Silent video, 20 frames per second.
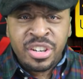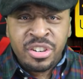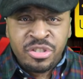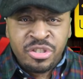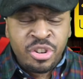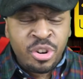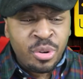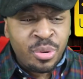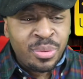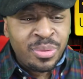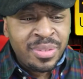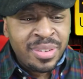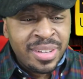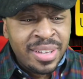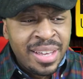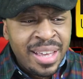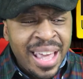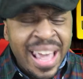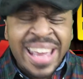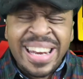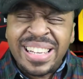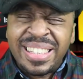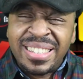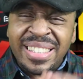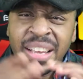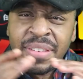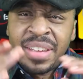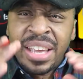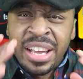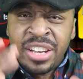in June and a
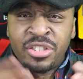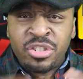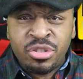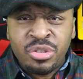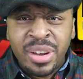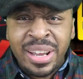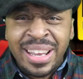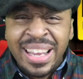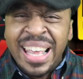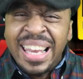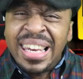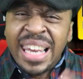7 inch screen.